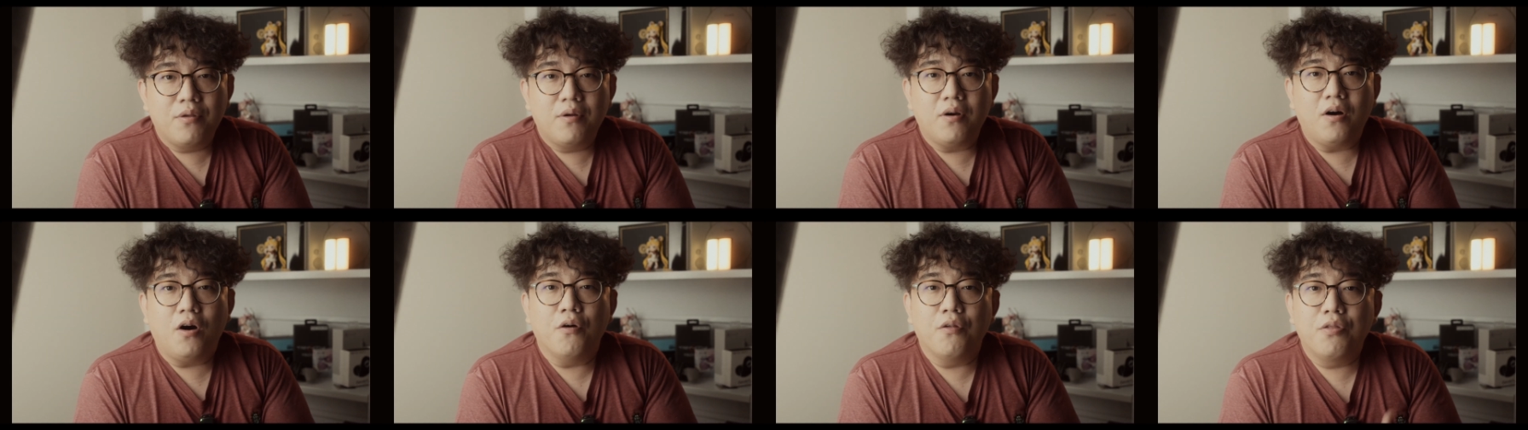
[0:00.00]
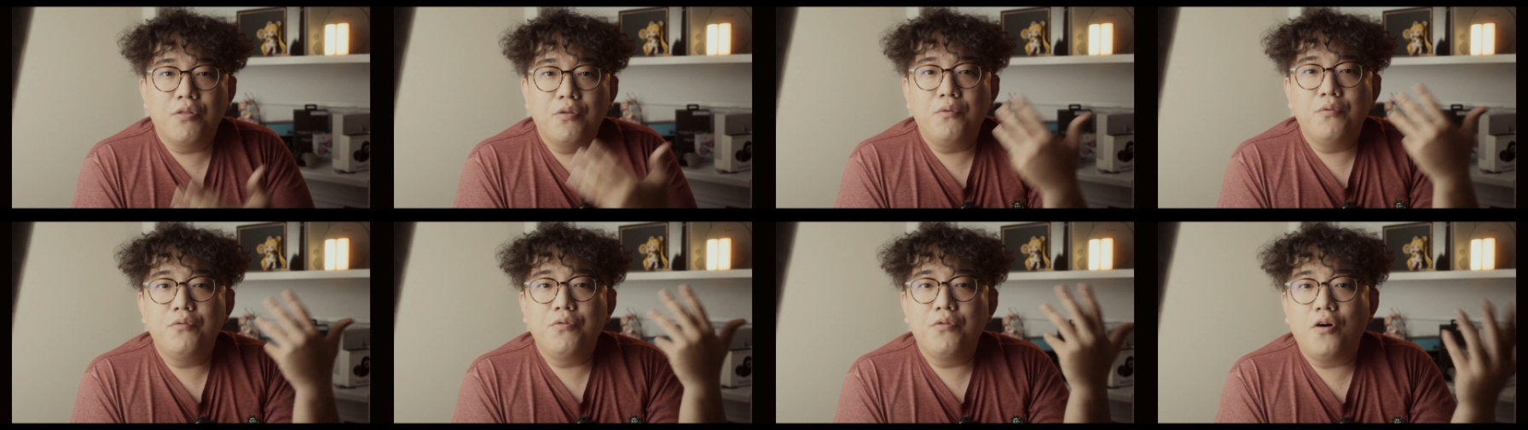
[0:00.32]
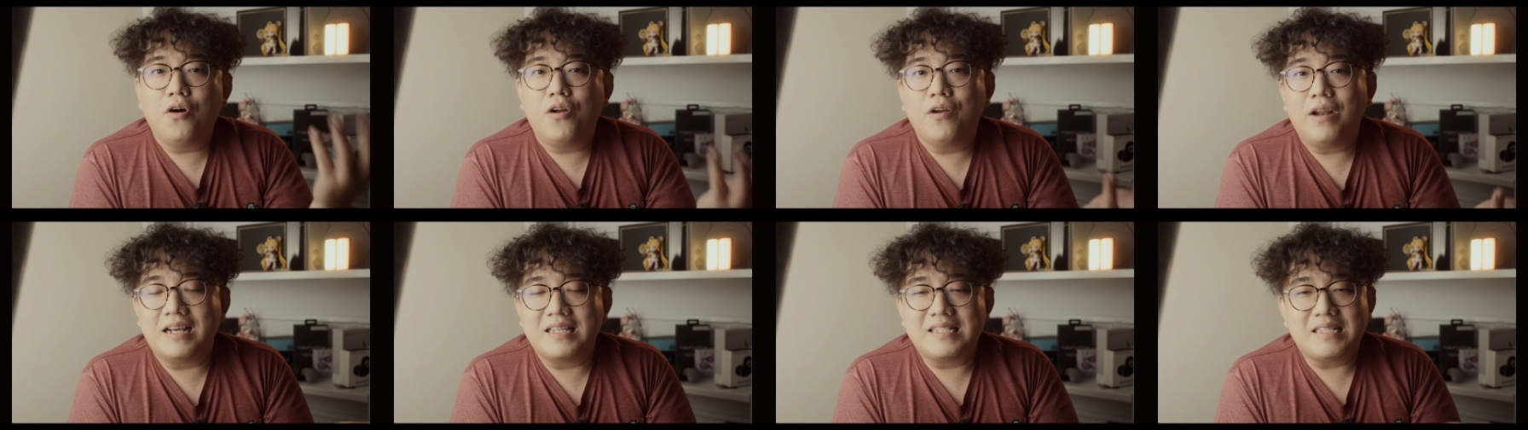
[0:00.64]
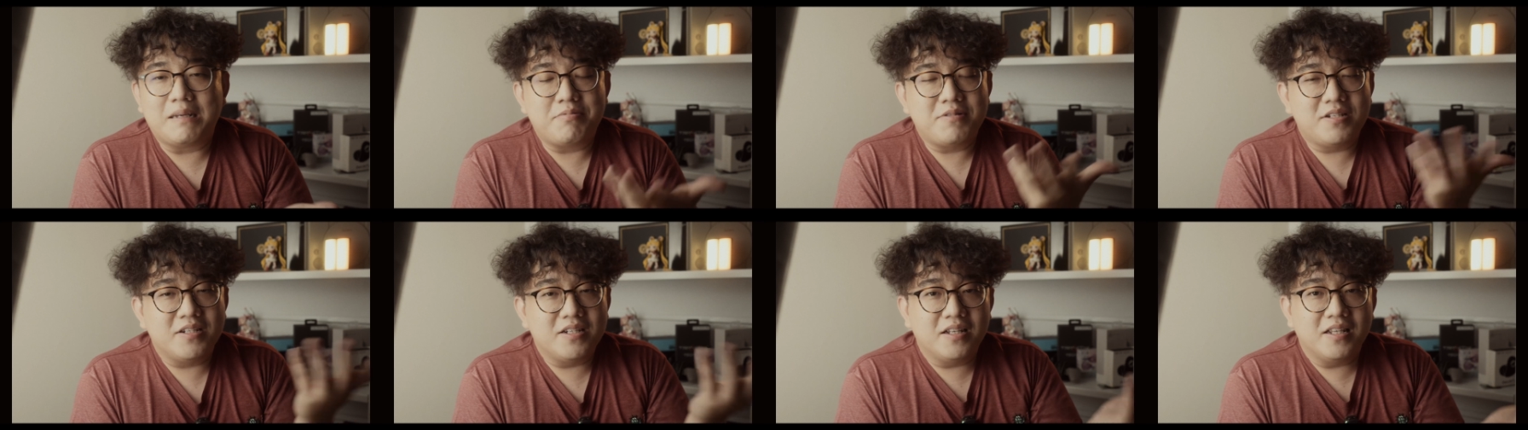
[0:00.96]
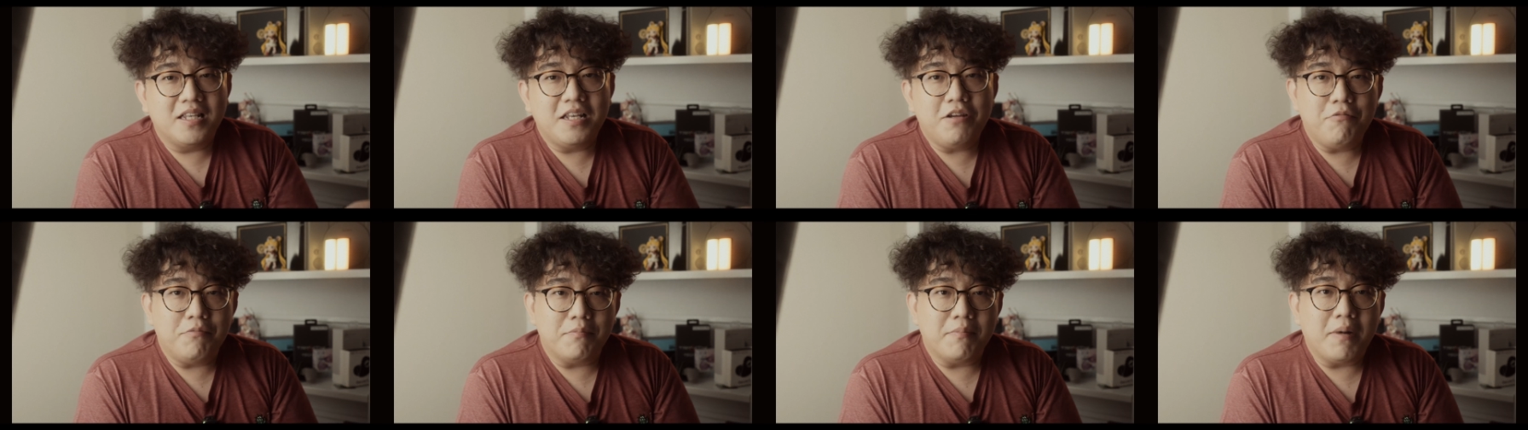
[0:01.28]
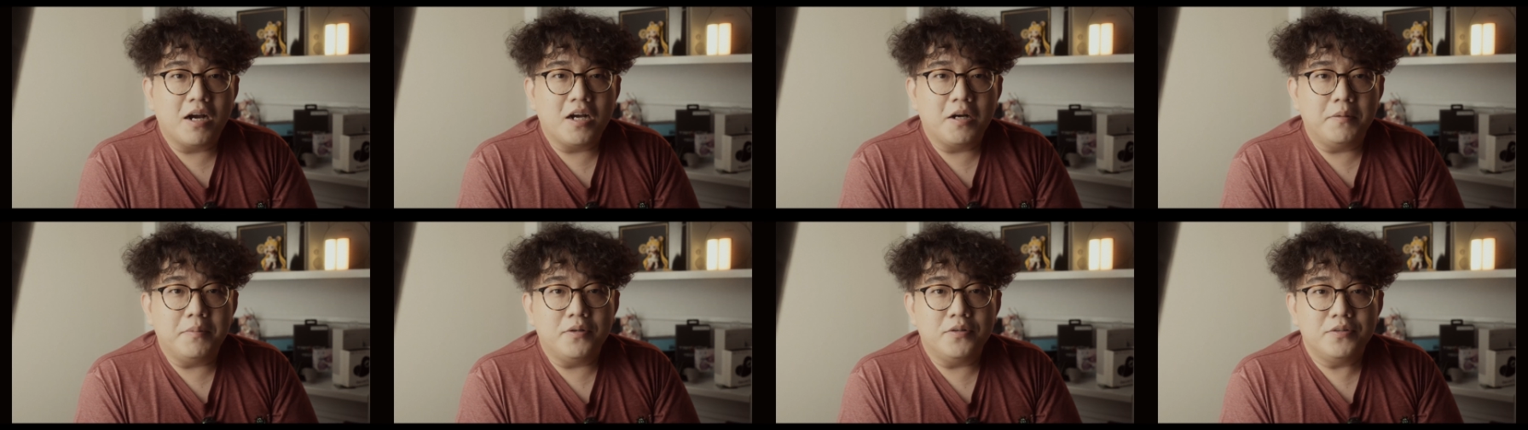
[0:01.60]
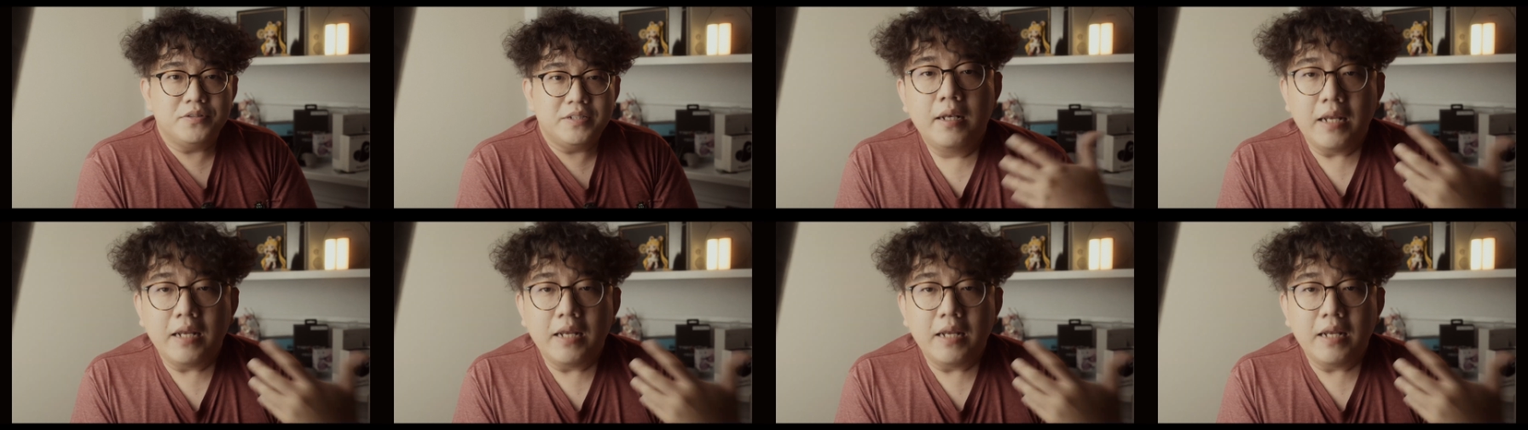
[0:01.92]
although not exceptionally remarkable.